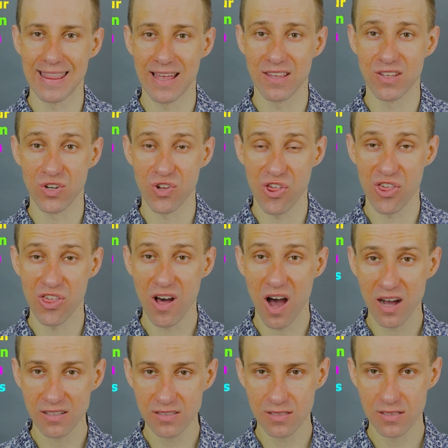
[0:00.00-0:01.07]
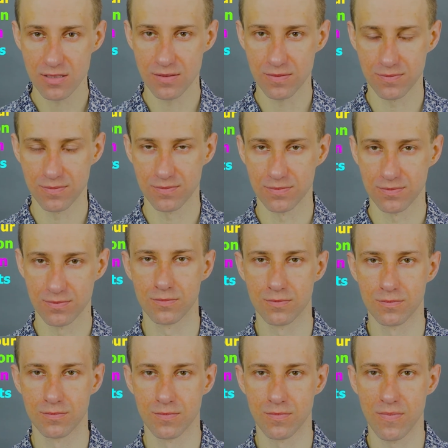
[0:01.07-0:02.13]
then your thoughts,
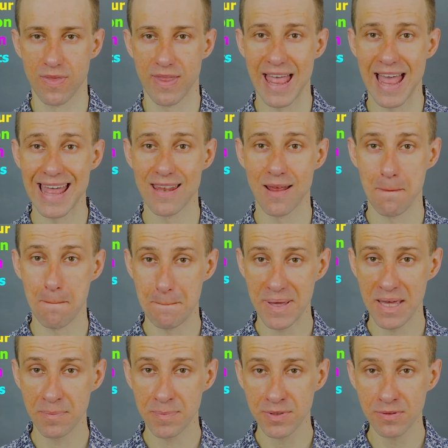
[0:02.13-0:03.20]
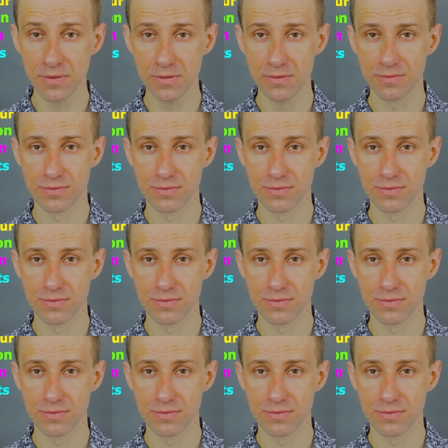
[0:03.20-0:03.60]
and then people,